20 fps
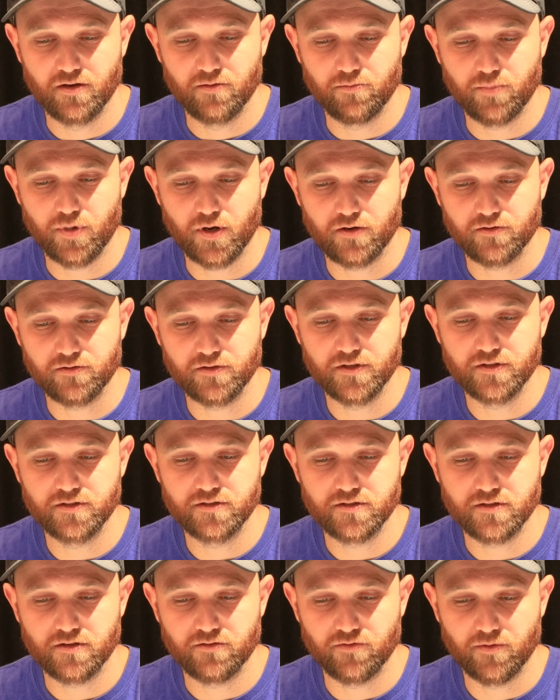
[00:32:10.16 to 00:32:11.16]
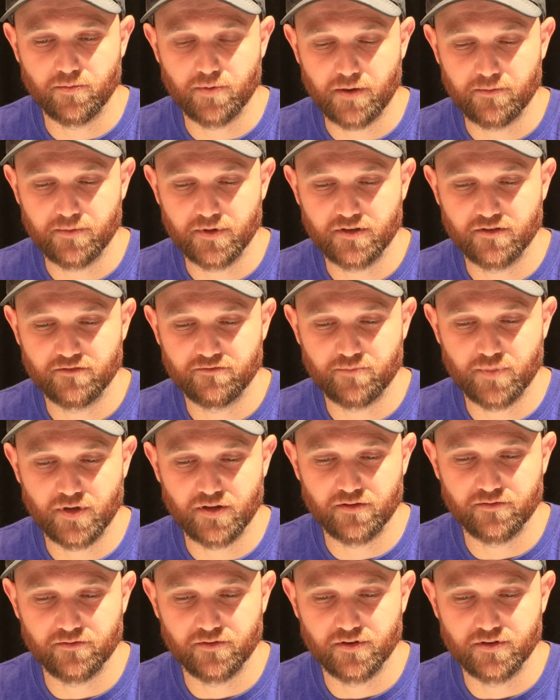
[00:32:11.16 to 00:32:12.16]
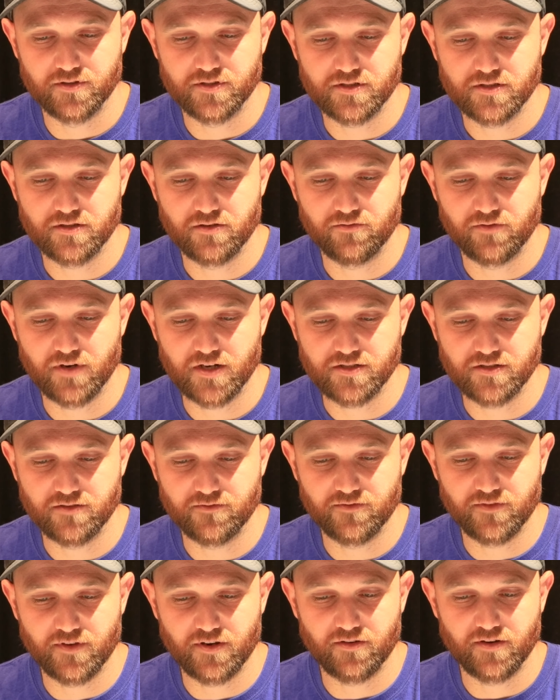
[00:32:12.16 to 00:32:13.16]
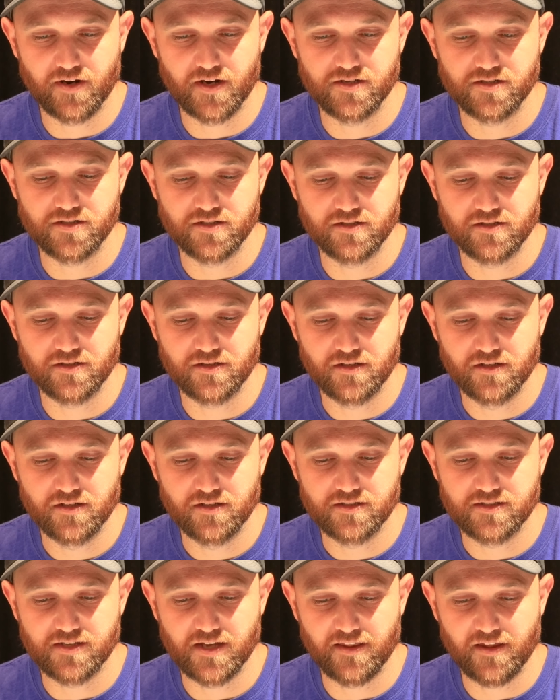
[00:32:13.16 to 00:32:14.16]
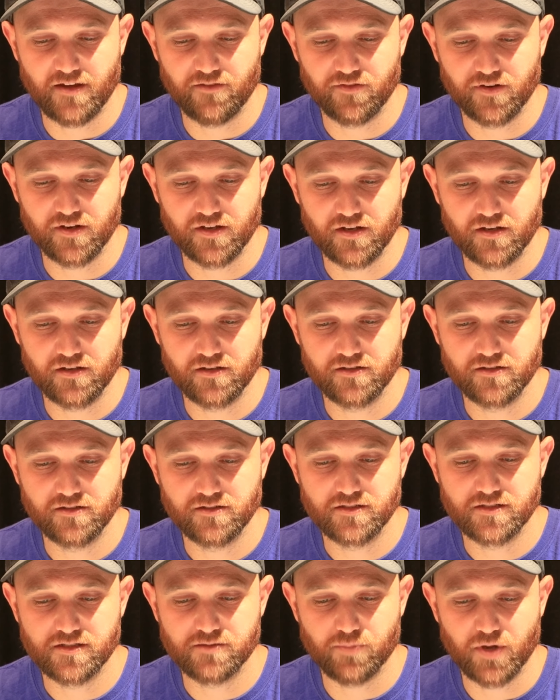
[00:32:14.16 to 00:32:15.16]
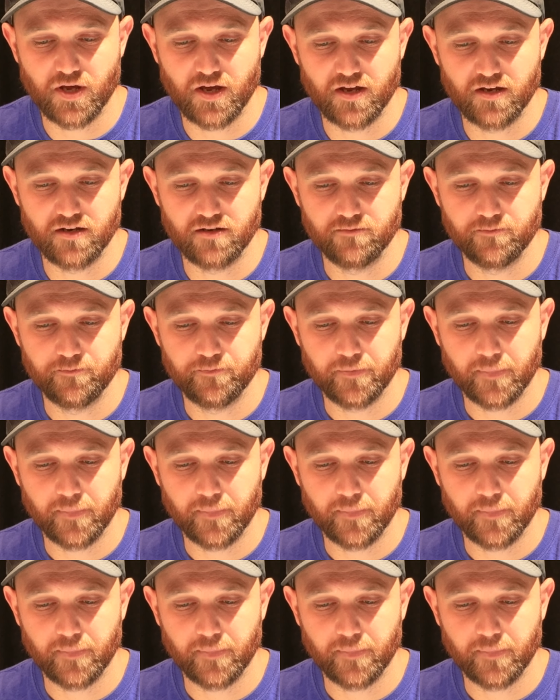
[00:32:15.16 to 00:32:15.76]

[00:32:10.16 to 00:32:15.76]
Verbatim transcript: Poland, Republic of Belarus, Russian Federation, South Africa, Spain,